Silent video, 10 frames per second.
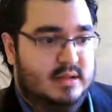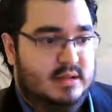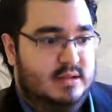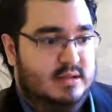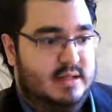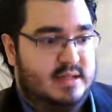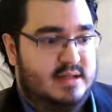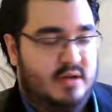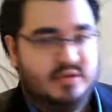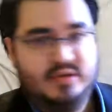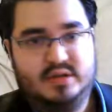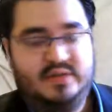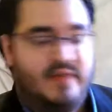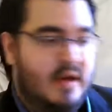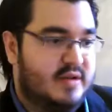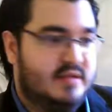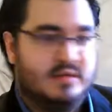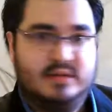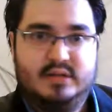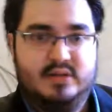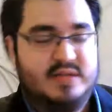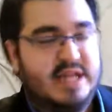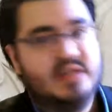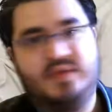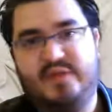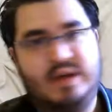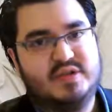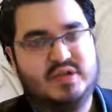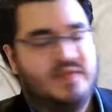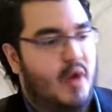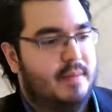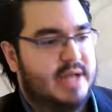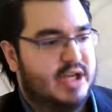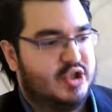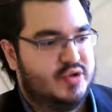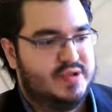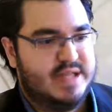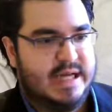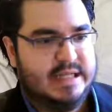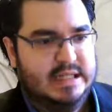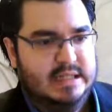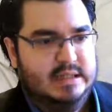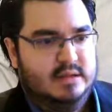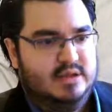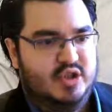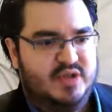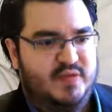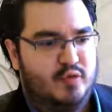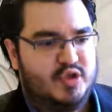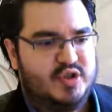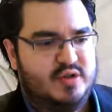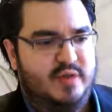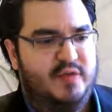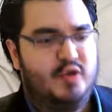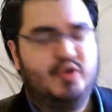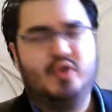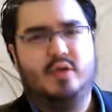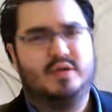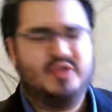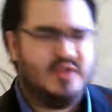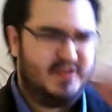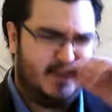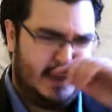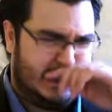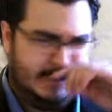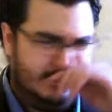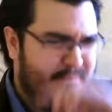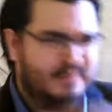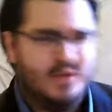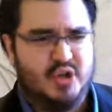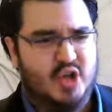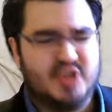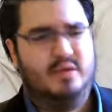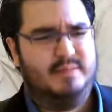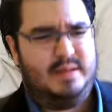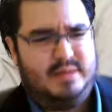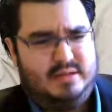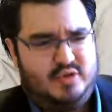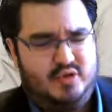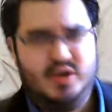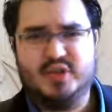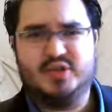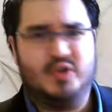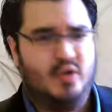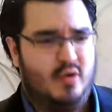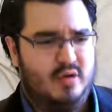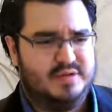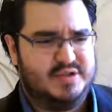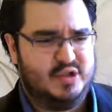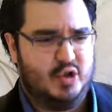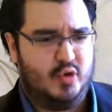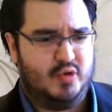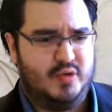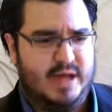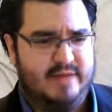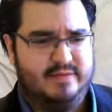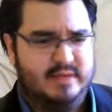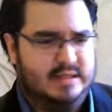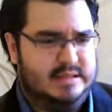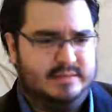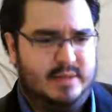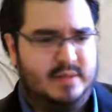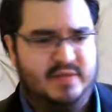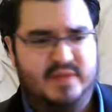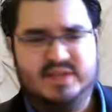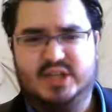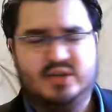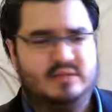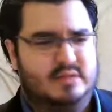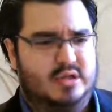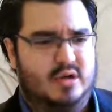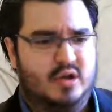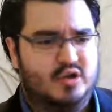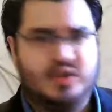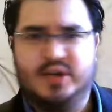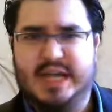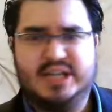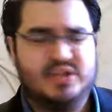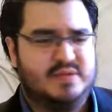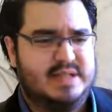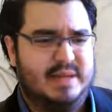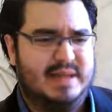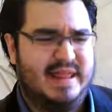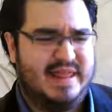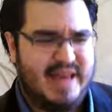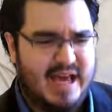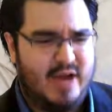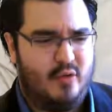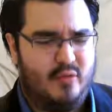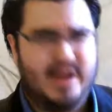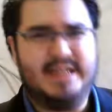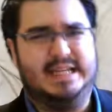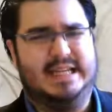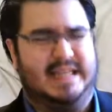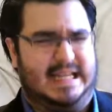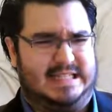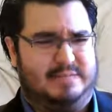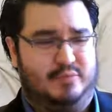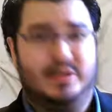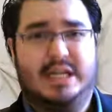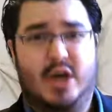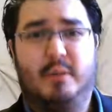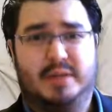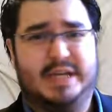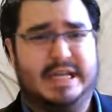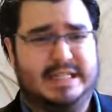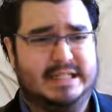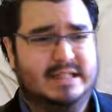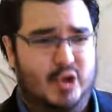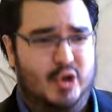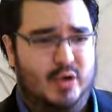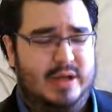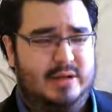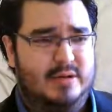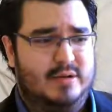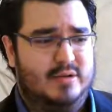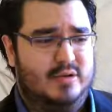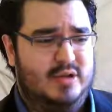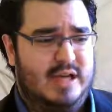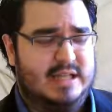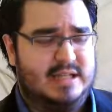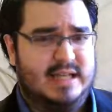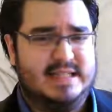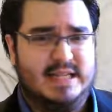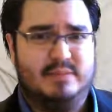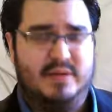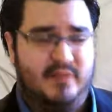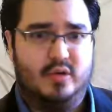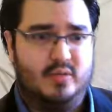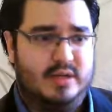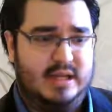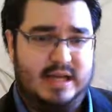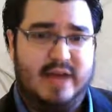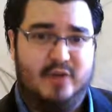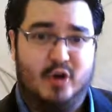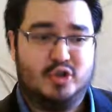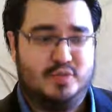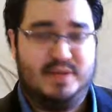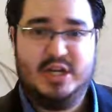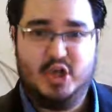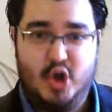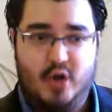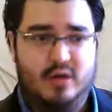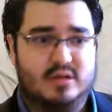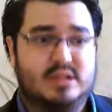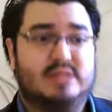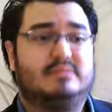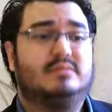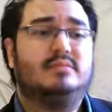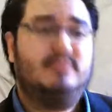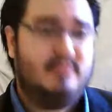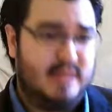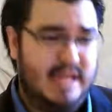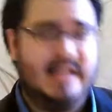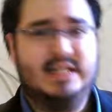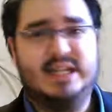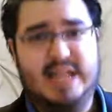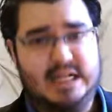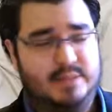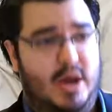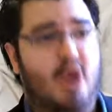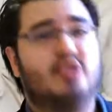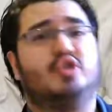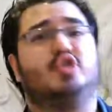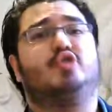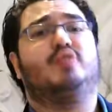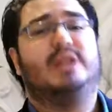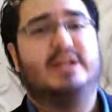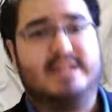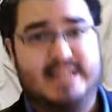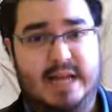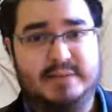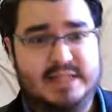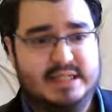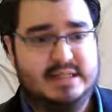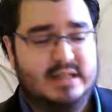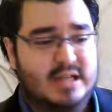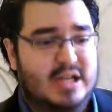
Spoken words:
There's hundreds, thousands, tens of thousands of combinations, and just a few neurons, just for like a dozen, maybe 2 dozen neurons, you have maybe 50 100 connections. I mean, that already gets pretty complicated. And as I said before, we have 100 billion neurons interconnected by 100 trillion synapses.